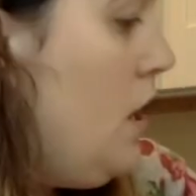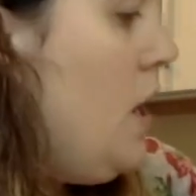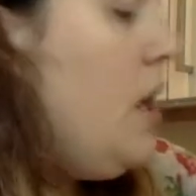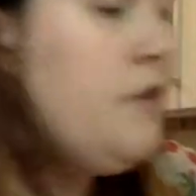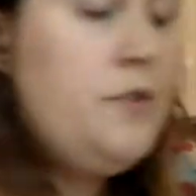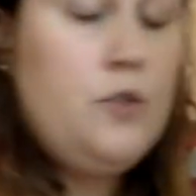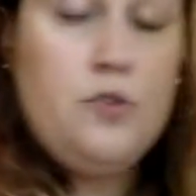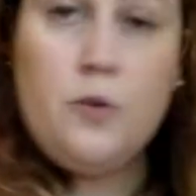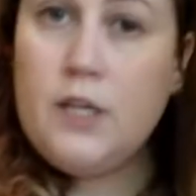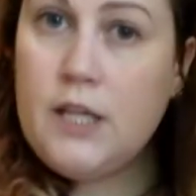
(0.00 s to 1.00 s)
If you
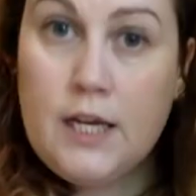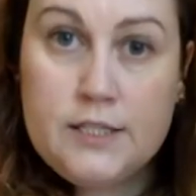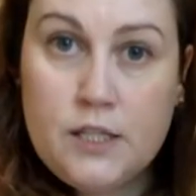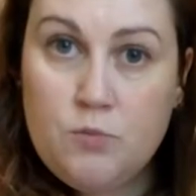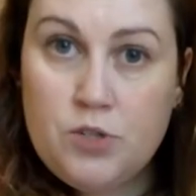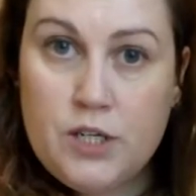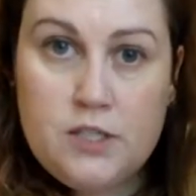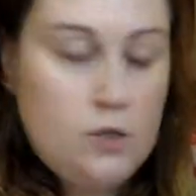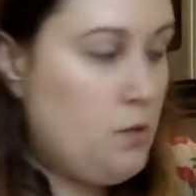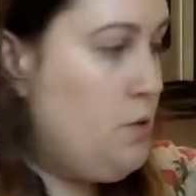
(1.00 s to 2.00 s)
do it in the ice cube trays,
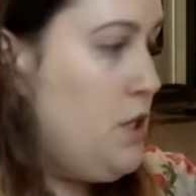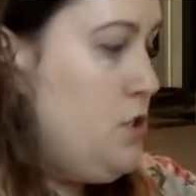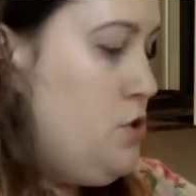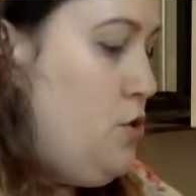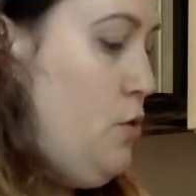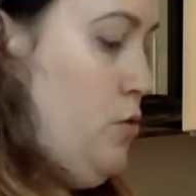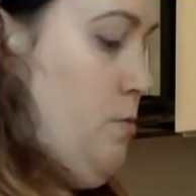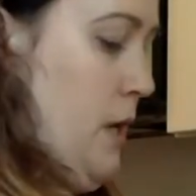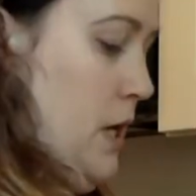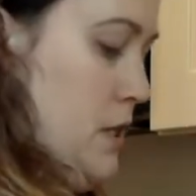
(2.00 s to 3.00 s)
you can put in
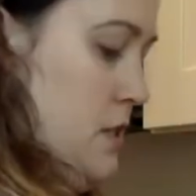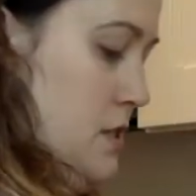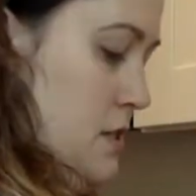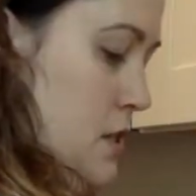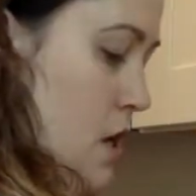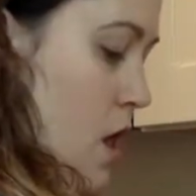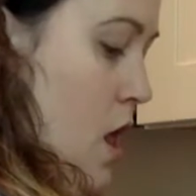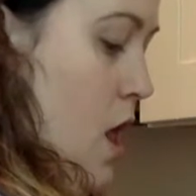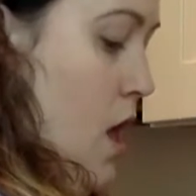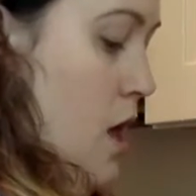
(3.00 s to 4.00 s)
toothpicks.
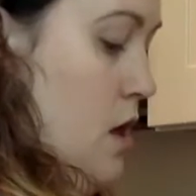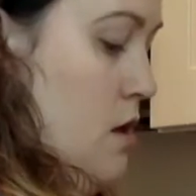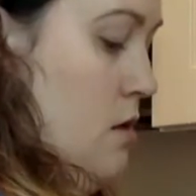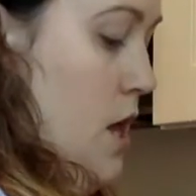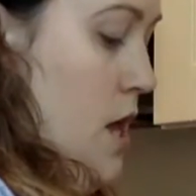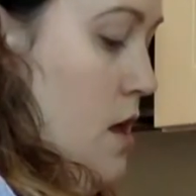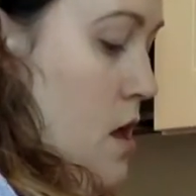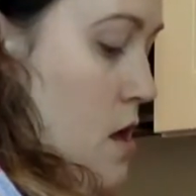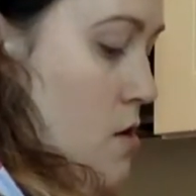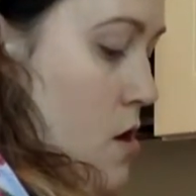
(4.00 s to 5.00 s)

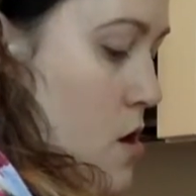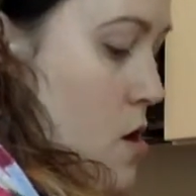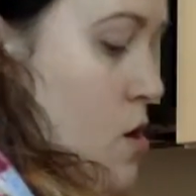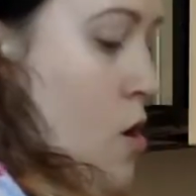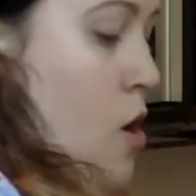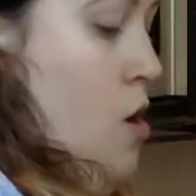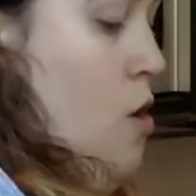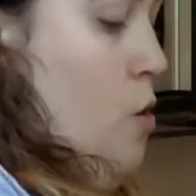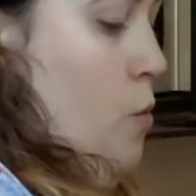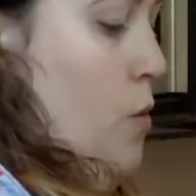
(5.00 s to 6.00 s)
And
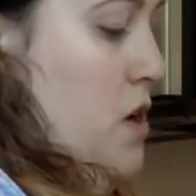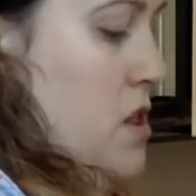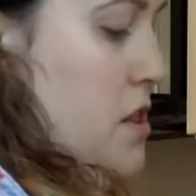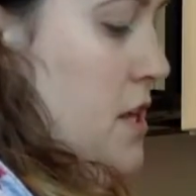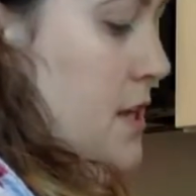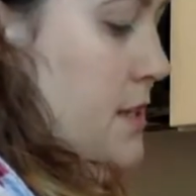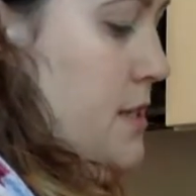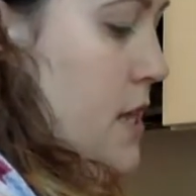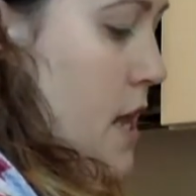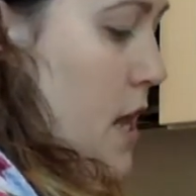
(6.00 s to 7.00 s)
one of the things
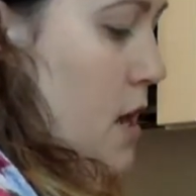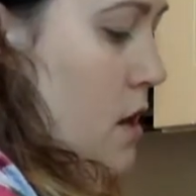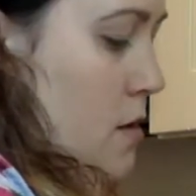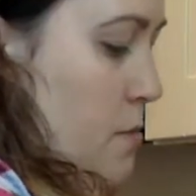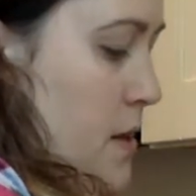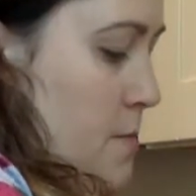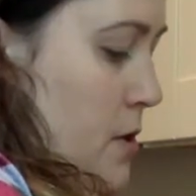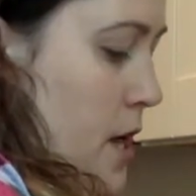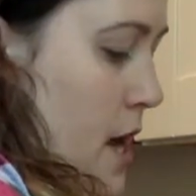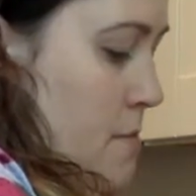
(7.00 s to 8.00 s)
that people
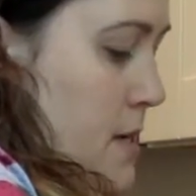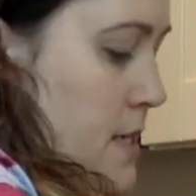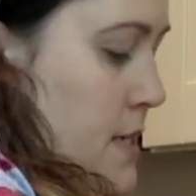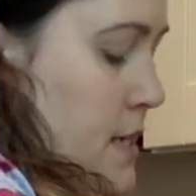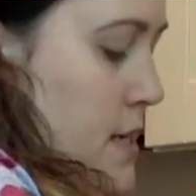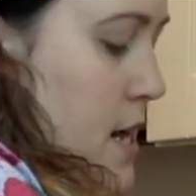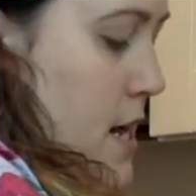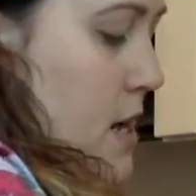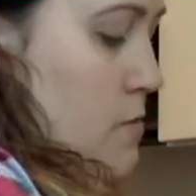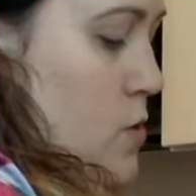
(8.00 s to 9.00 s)
commented
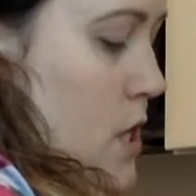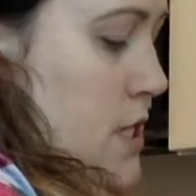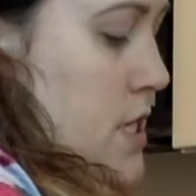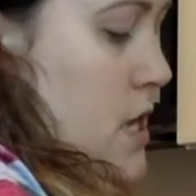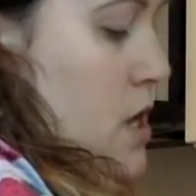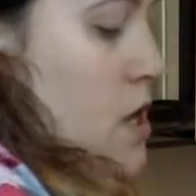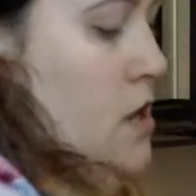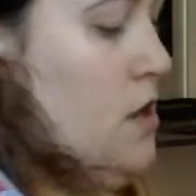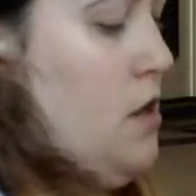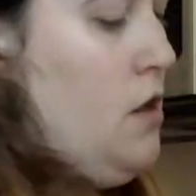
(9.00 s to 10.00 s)
on was,
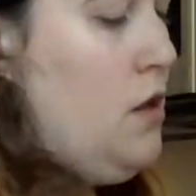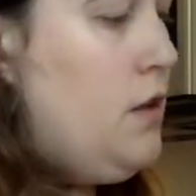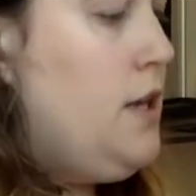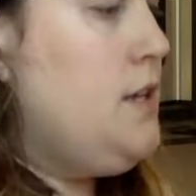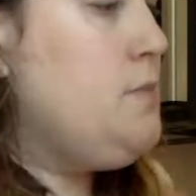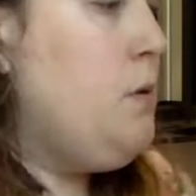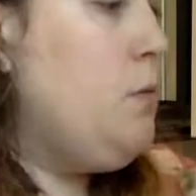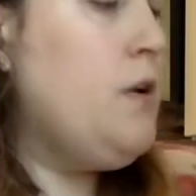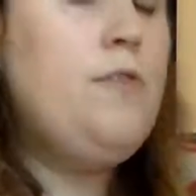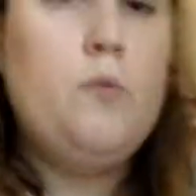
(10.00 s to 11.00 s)
yes, but
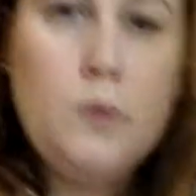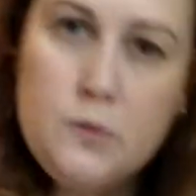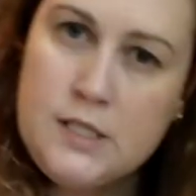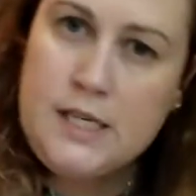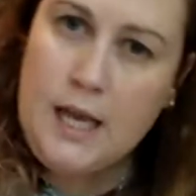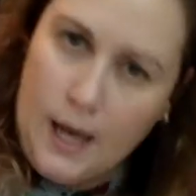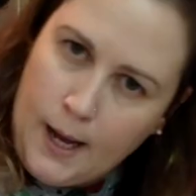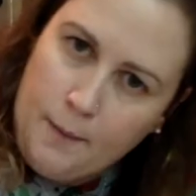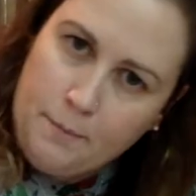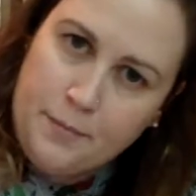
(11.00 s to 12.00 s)
what if it won't stay up?